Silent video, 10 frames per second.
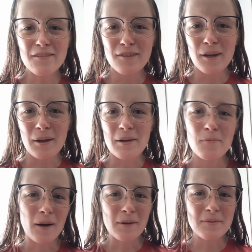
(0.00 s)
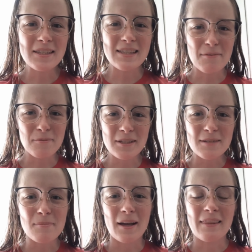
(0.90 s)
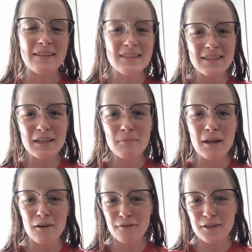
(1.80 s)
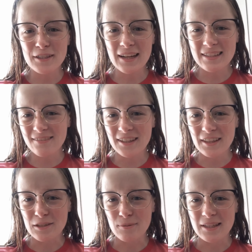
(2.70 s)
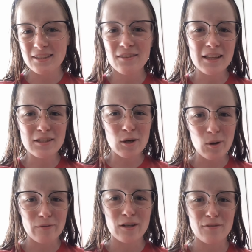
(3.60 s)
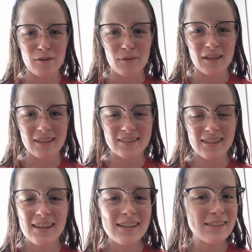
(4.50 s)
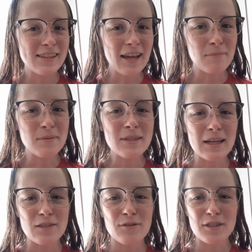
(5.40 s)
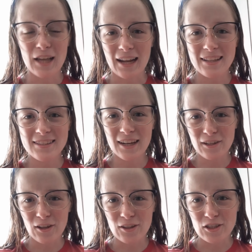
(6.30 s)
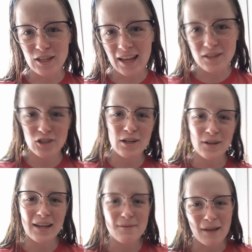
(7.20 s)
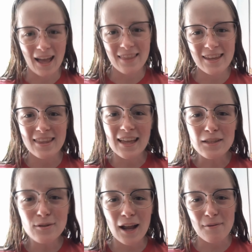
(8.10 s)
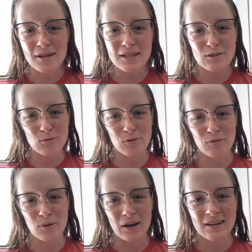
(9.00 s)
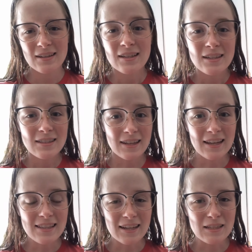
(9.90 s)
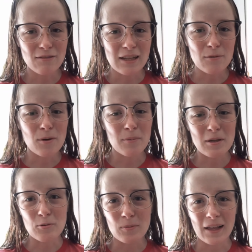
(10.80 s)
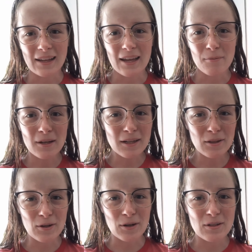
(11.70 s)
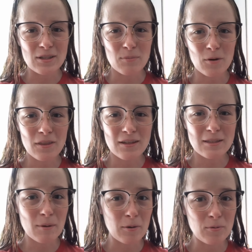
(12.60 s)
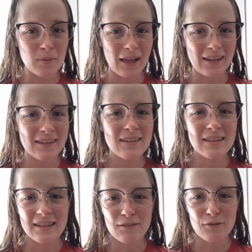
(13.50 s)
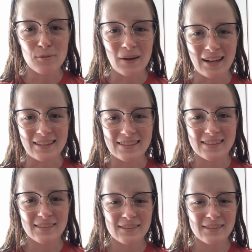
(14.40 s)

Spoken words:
everyone, welcome to STEM with Simba. This is going to be our first activity this week, so let's go over a few things. STEM stands for Science, Technology, Engineering, and Math, and that's what I went to school for. Today's activity will be Oobleck, and we're going to learn some more things about Oobleck in a few minutes.